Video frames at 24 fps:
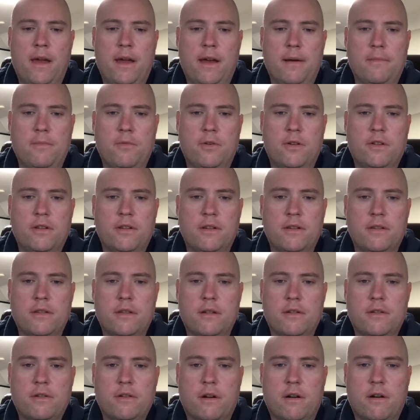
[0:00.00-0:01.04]
which is the
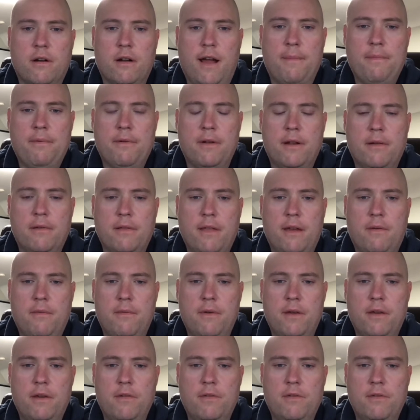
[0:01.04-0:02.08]
charter operator that we
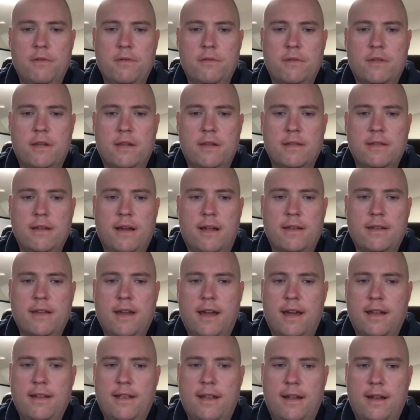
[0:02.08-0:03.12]
use. He's not tied
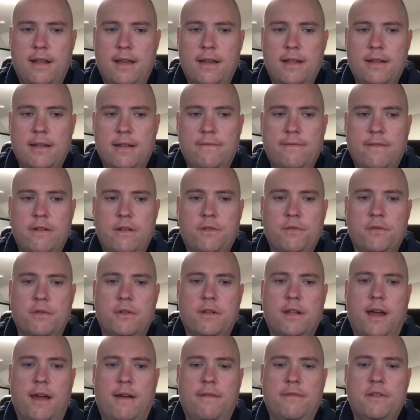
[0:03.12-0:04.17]
to any individual
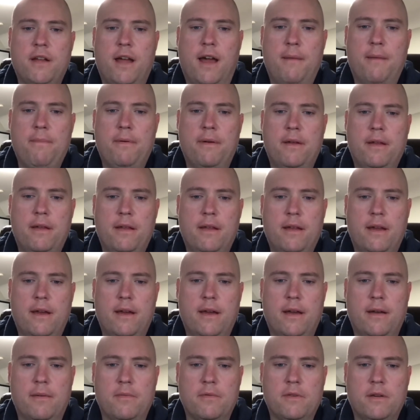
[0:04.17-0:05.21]
dive shop,
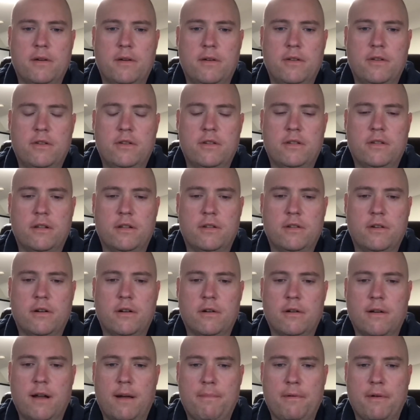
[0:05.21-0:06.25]
so he's just a charter
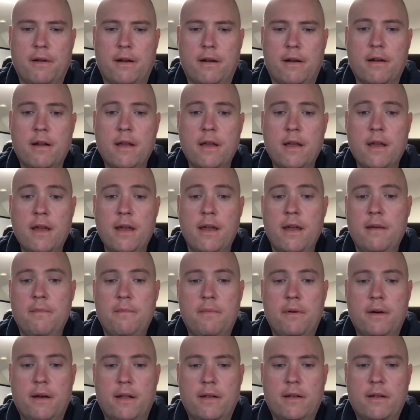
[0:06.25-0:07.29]
operator.
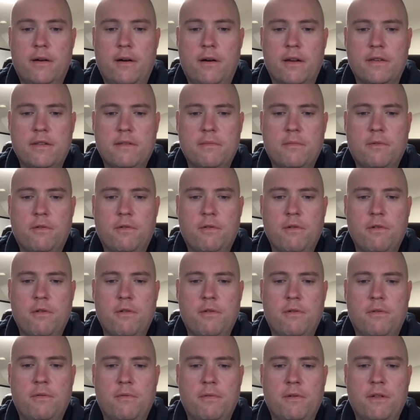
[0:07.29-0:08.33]
But awesome crew,
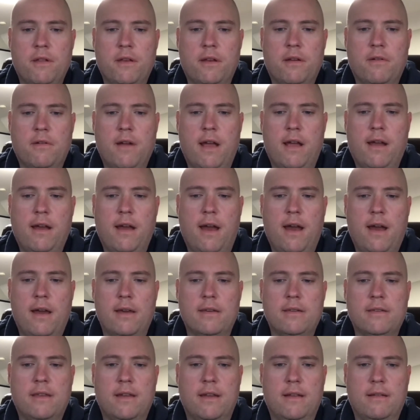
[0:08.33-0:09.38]
really great guys.
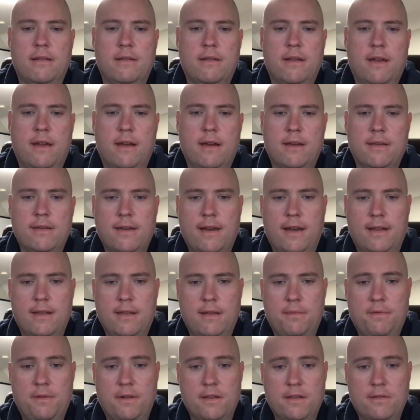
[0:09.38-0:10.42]
They take us out, they
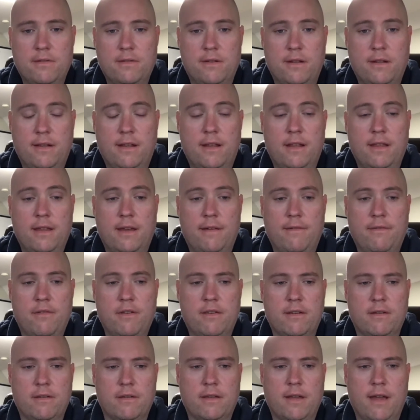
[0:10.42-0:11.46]
put us on the teeth every
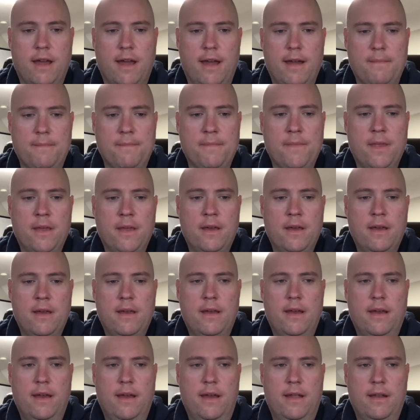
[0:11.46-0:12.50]
single time,
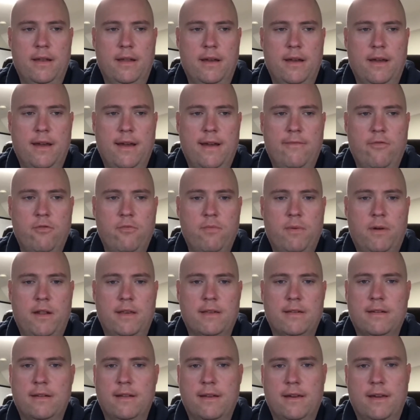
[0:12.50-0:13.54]
and everybody's
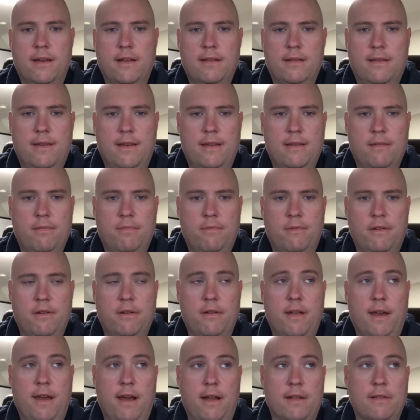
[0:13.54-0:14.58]
going to get teeth when you go
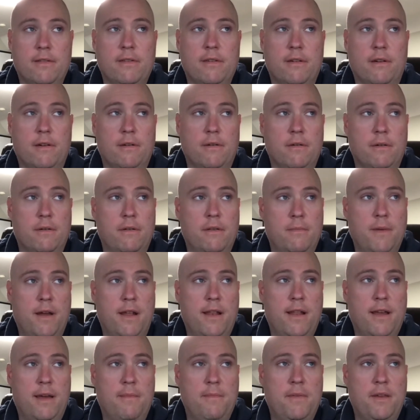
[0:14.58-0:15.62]
down. So you might
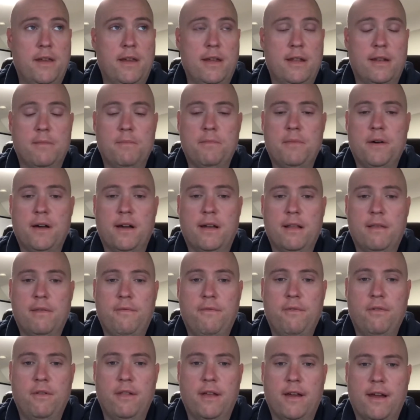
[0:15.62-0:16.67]
not be getting buckets full
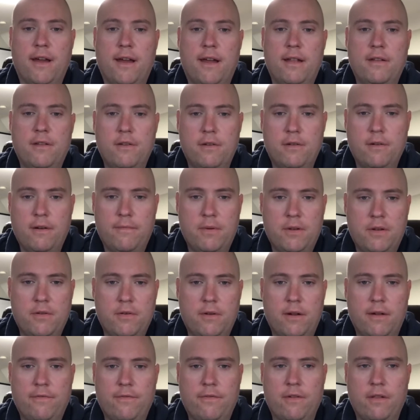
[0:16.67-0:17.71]
like I do. I've been doing
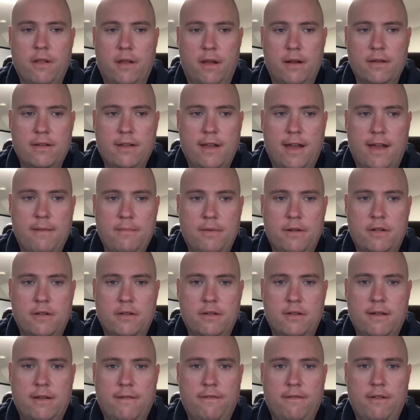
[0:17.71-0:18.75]
it for a long time, but you'll
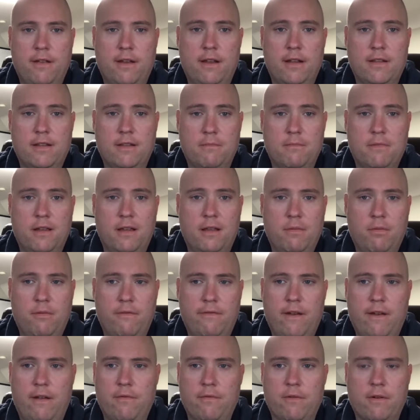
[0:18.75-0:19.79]
definitely get some teeth. We've
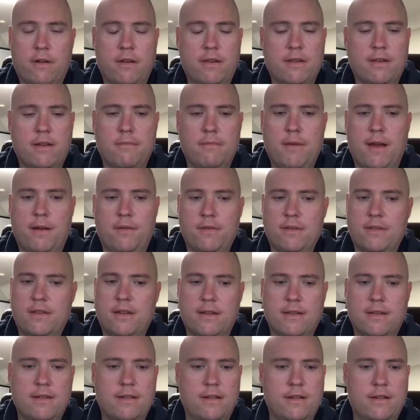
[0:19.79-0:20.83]
had rookies come back with
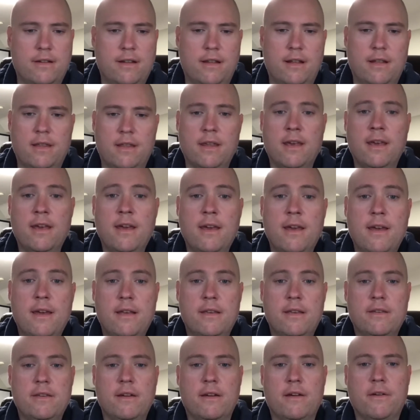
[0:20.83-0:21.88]
6-inch teeth.
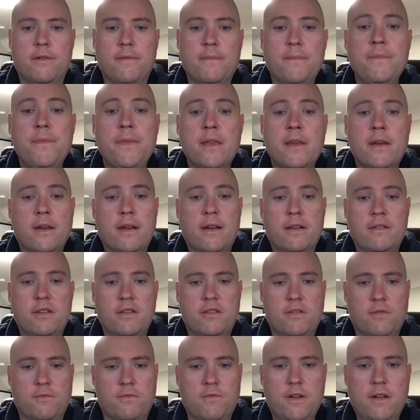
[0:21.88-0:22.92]
So just a
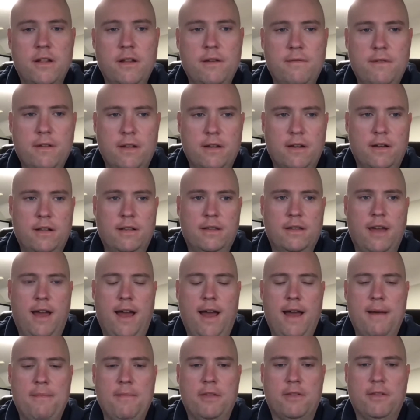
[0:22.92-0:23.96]
really, really good time.
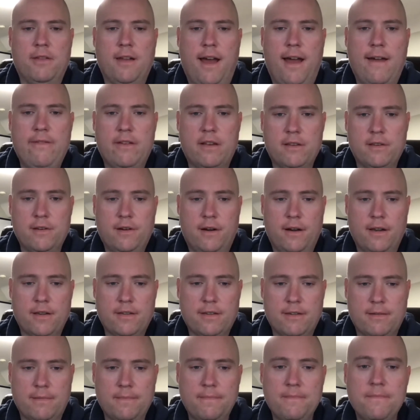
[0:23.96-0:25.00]
The diving's
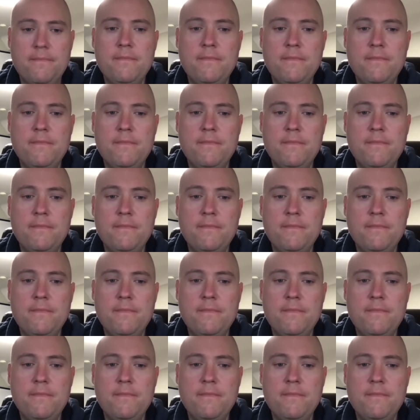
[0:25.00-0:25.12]
awesome.